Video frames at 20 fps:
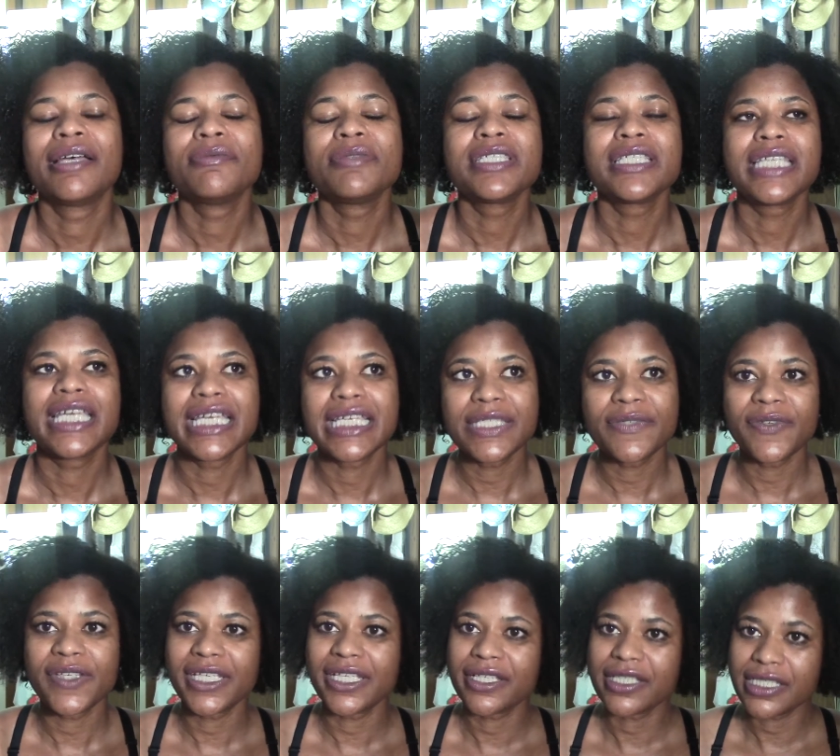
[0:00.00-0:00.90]
Today's
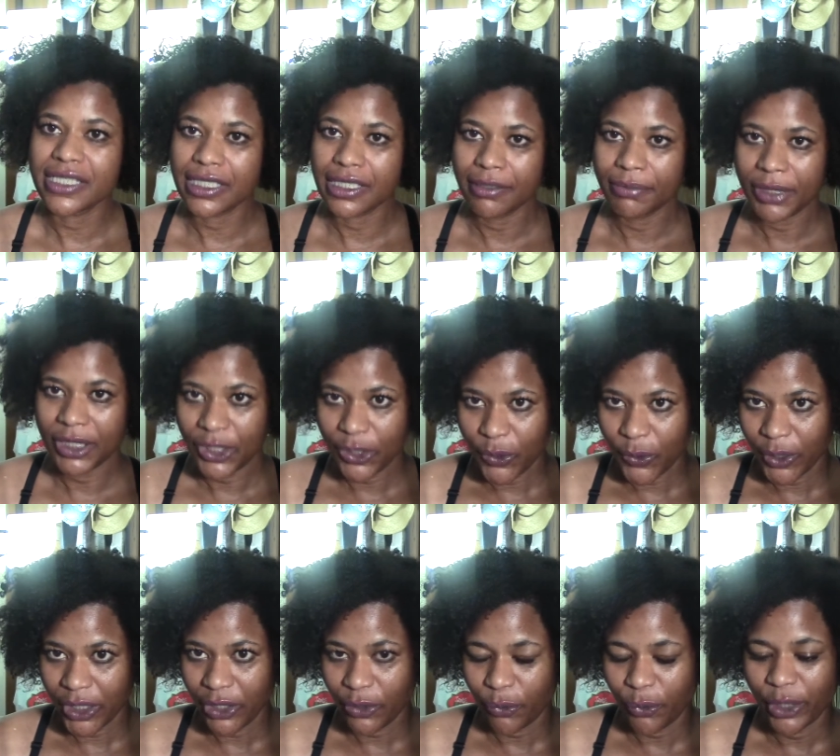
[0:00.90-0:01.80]
video is going to be a
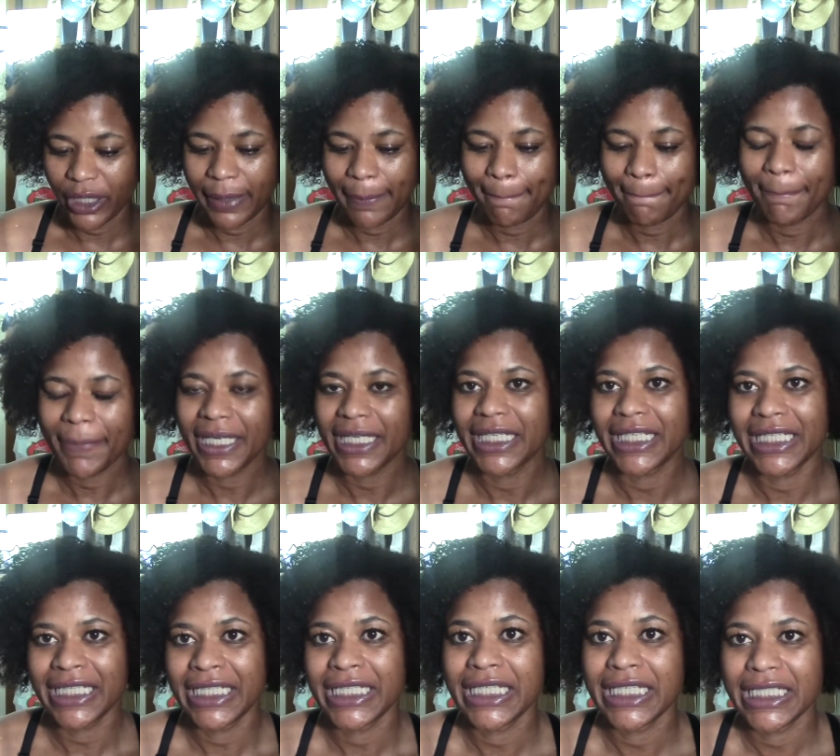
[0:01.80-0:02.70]
quick one, but
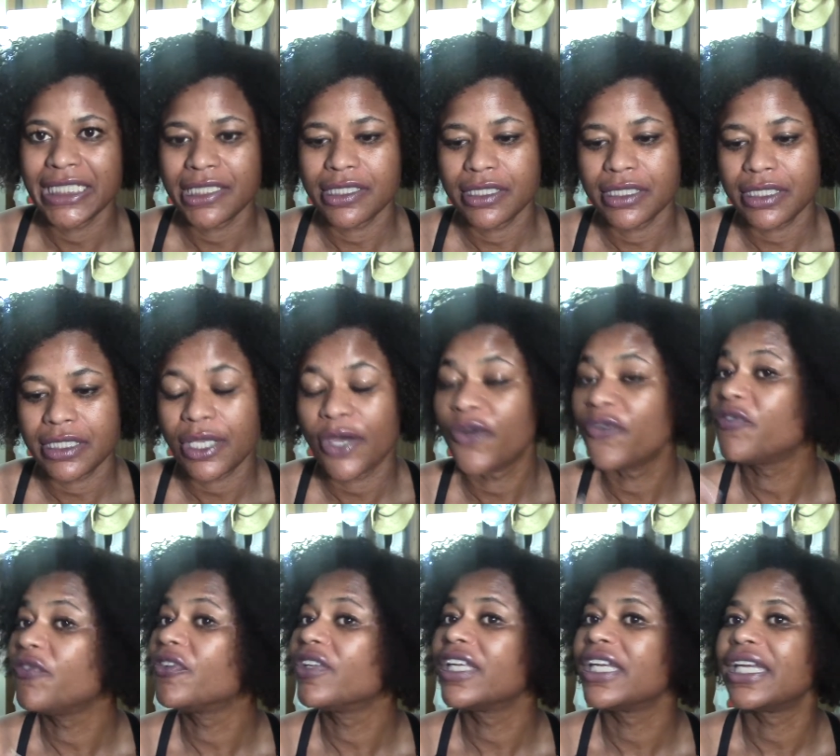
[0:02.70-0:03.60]
it is,
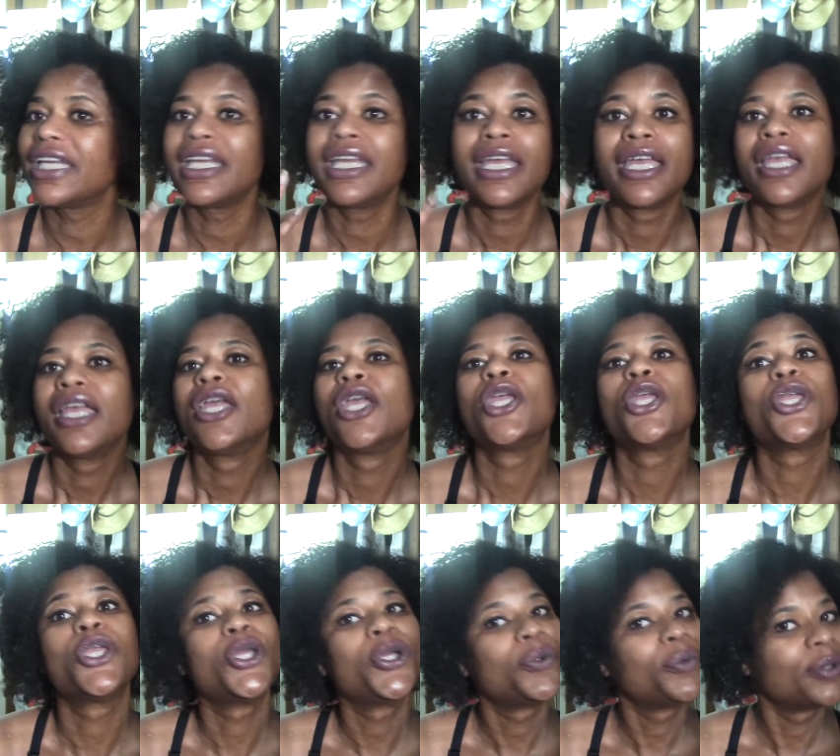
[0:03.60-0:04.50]
hopefully
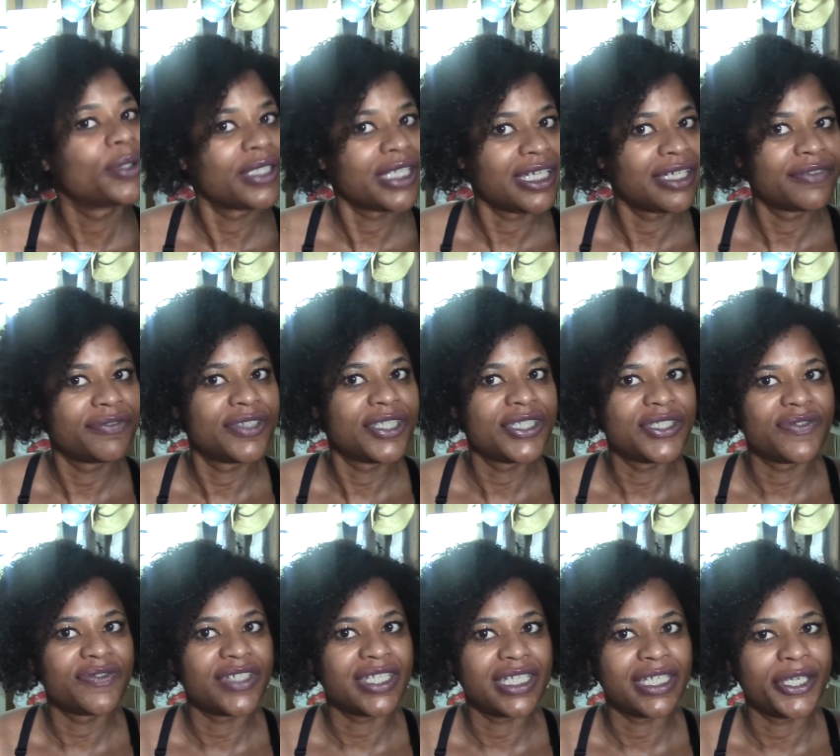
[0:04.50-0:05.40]
you will love this
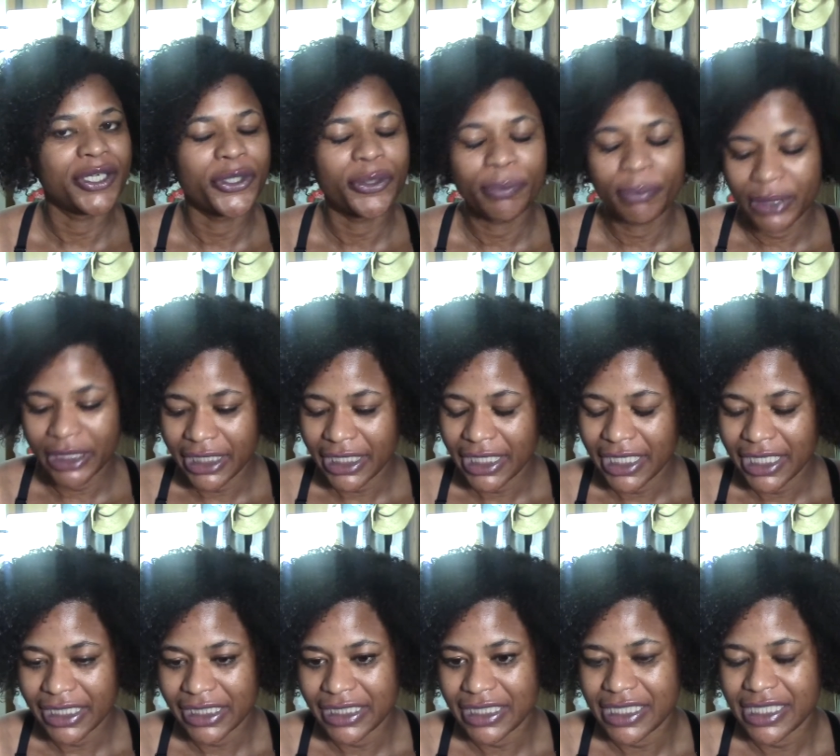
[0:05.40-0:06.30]
video
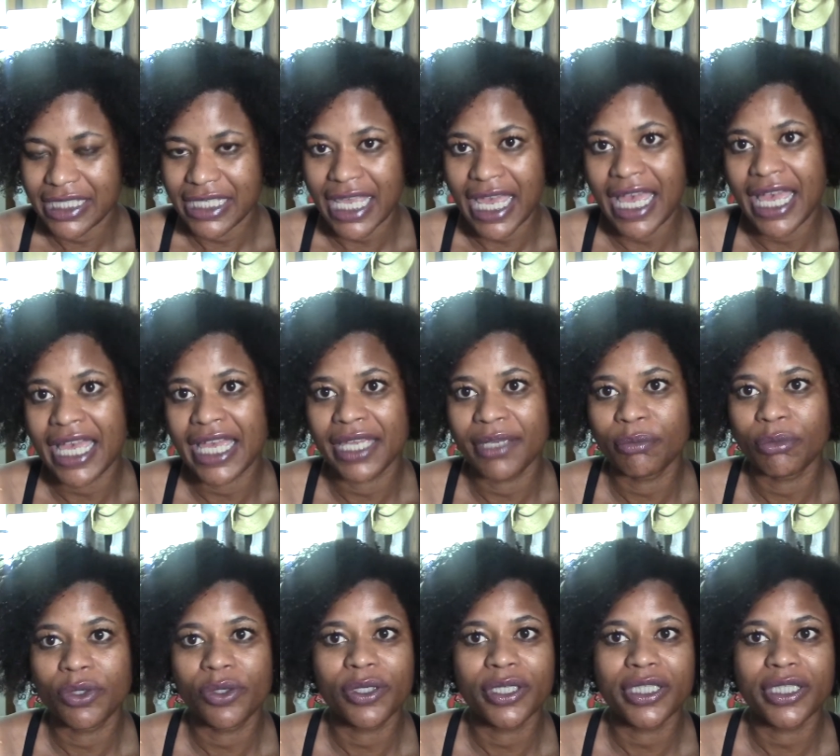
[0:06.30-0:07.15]
because I'm